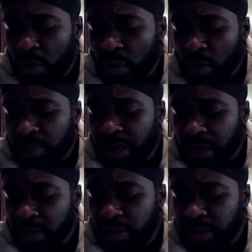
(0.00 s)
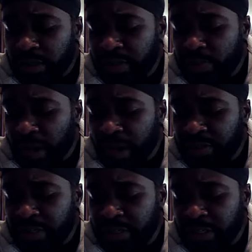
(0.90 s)
whose house is by the
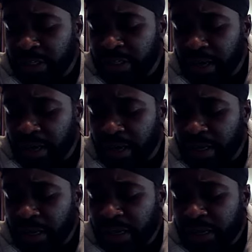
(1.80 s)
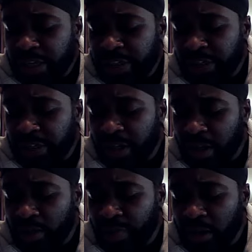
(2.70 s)
seaside. He shall
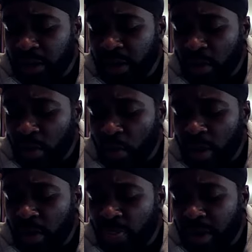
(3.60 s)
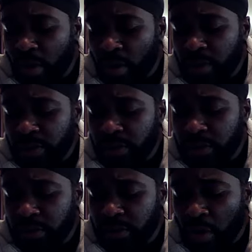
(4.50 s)
tell thee what thou
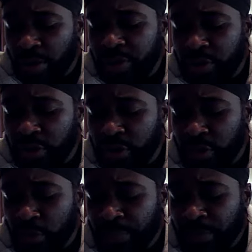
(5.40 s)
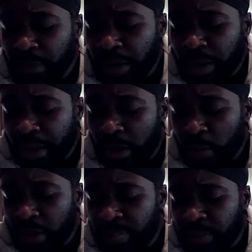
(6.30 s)
oughtest to do. And
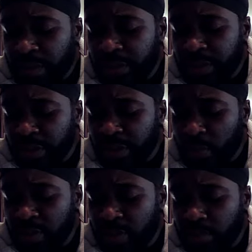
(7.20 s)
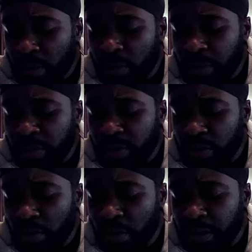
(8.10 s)
when the messenger which spoke unto
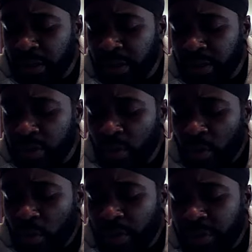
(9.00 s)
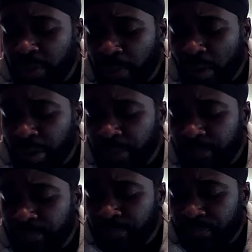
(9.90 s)
Cornelius was departed,
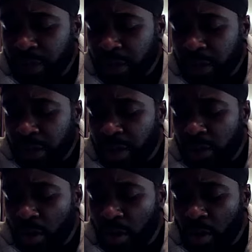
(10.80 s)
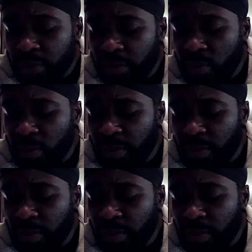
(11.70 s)
he called 2